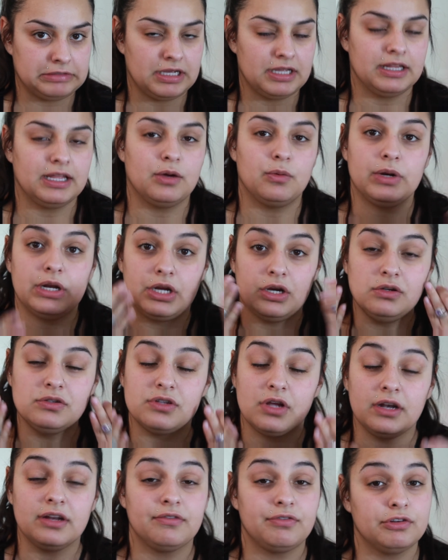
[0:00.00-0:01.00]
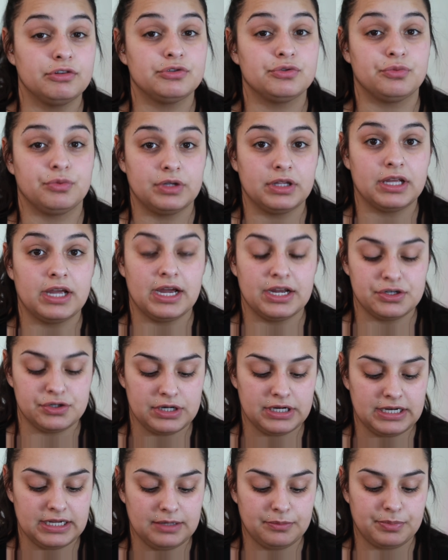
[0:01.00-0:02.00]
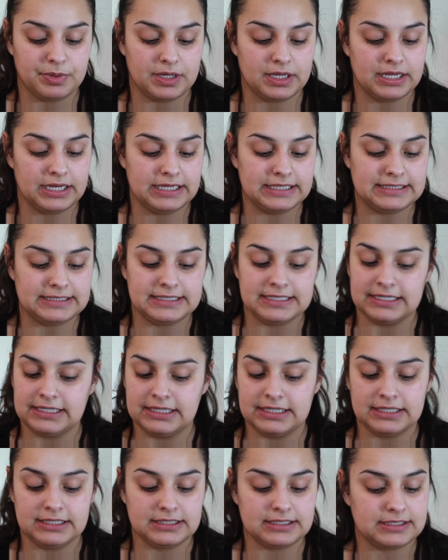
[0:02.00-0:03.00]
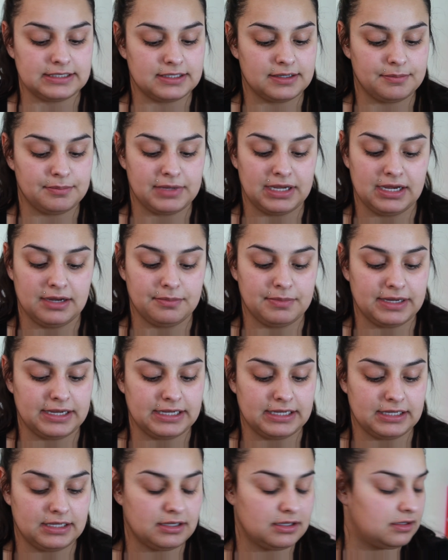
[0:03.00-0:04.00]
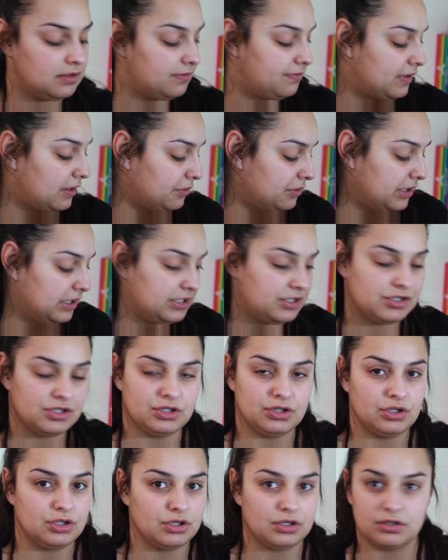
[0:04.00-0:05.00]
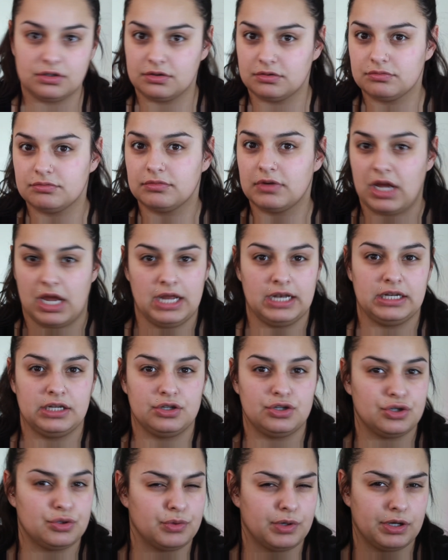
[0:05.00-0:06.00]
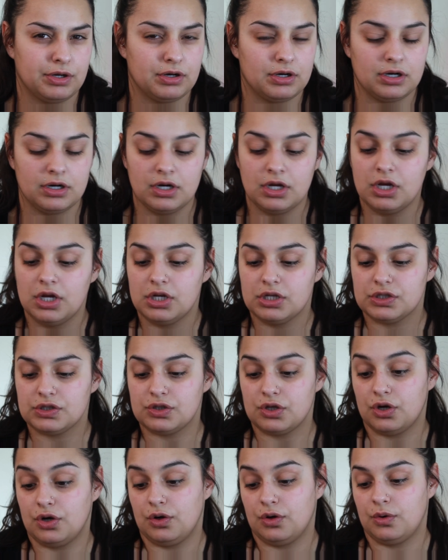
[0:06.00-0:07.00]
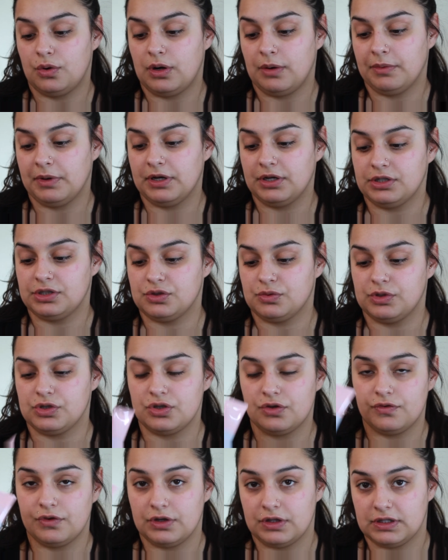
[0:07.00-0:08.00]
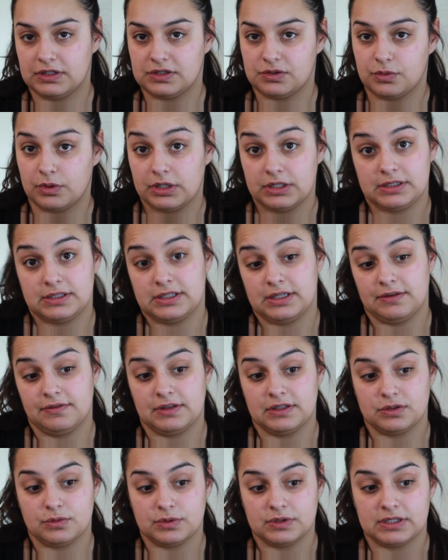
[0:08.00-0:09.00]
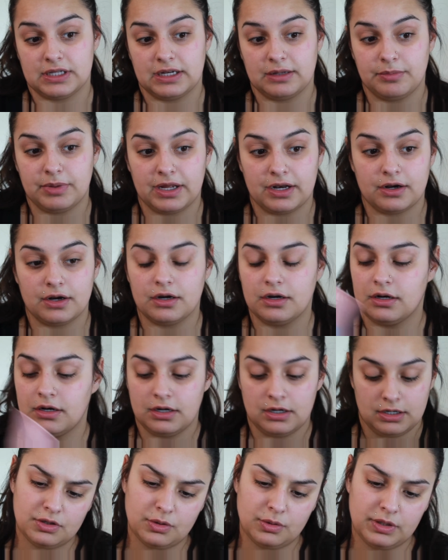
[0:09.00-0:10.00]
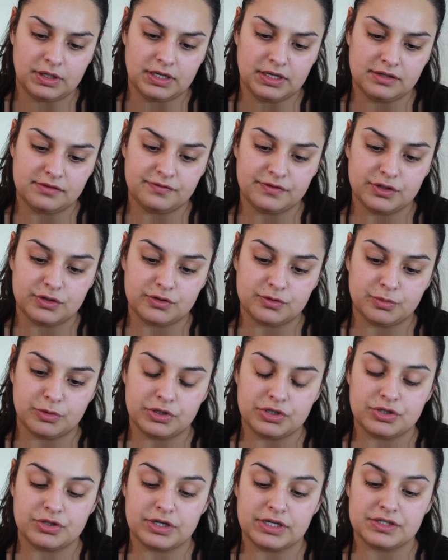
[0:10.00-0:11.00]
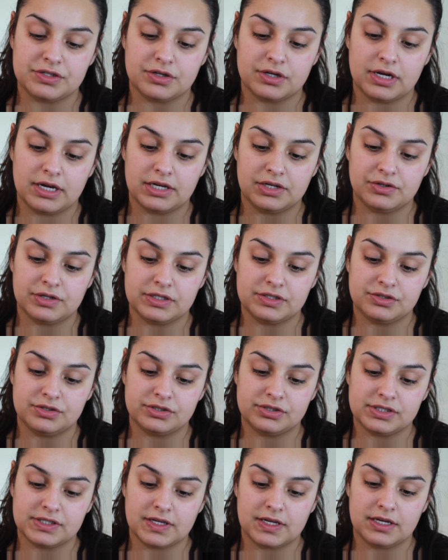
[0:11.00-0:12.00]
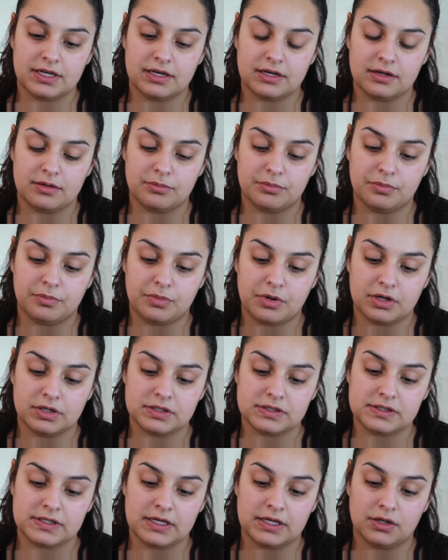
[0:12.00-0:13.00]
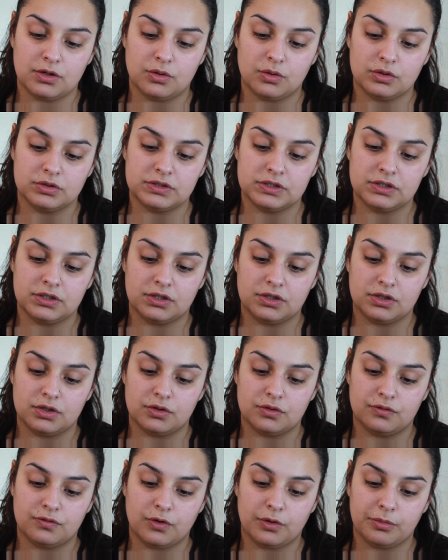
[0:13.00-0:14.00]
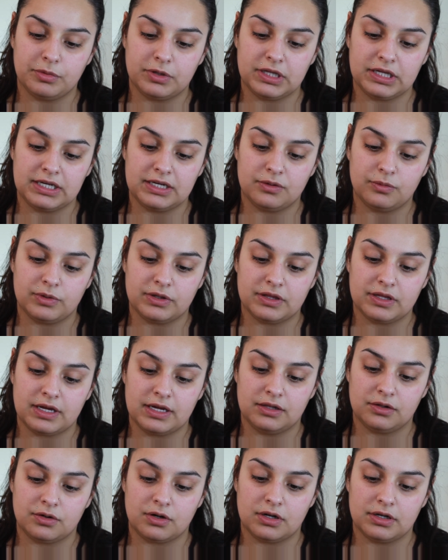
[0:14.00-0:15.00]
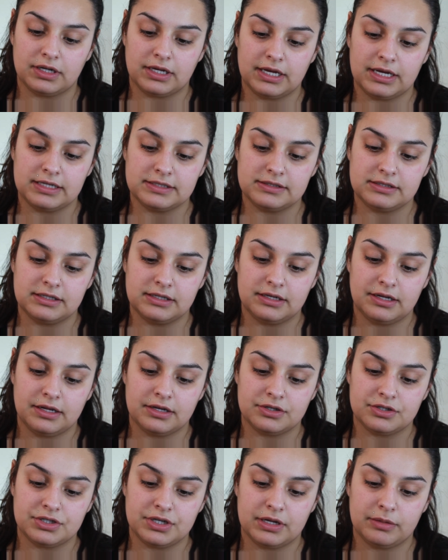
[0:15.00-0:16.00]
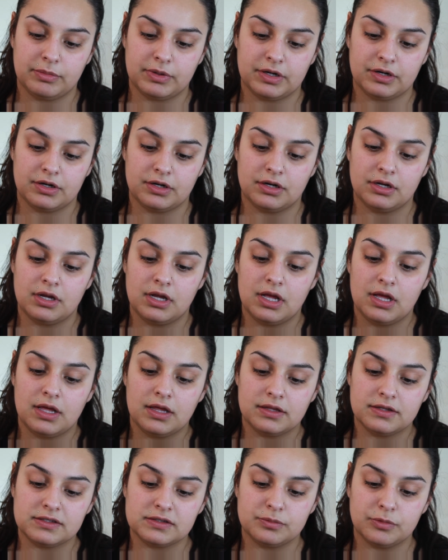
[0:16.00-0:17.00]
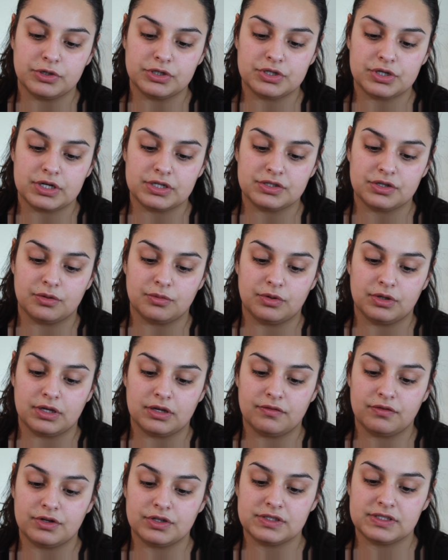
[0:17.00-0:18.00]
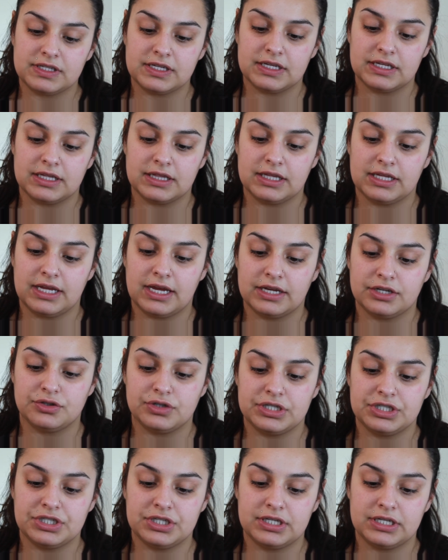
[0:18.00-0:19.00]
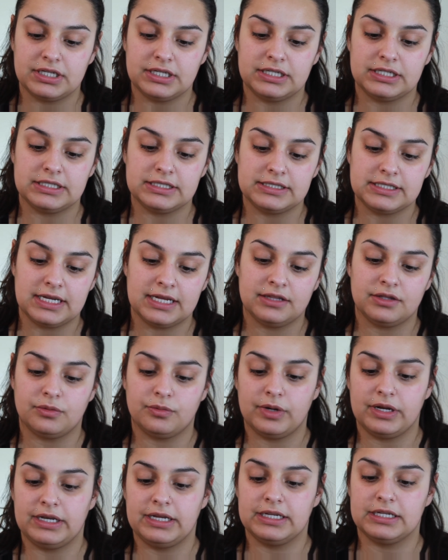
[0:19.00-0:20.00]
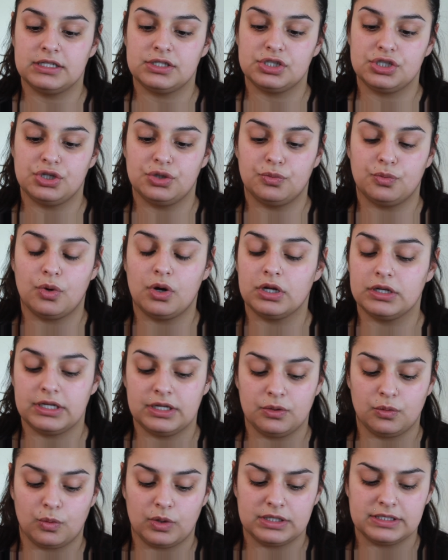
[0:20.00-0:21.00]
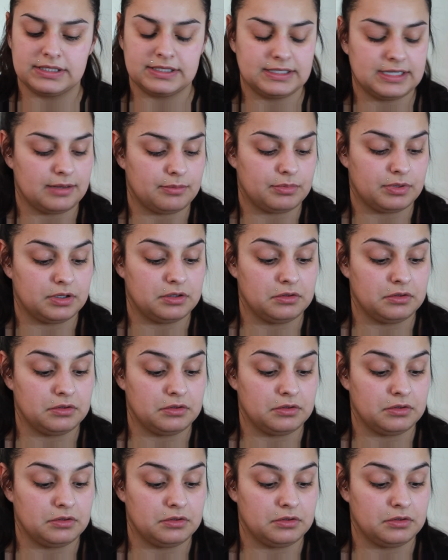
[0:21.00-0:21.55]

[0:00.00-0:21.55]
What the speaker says: Like when it goes on it feels really hydrating, but it didn't make my foundation look any dewier. So I'm gonna switch over to this one and see if this one's any better. Coconut infused moisturizer hydrates your skin and imparts a golden glow. Formulated with hyaluronic acid and shea butter, this moisturizer will give your skin the hydration it needs and the radiance you want in one step.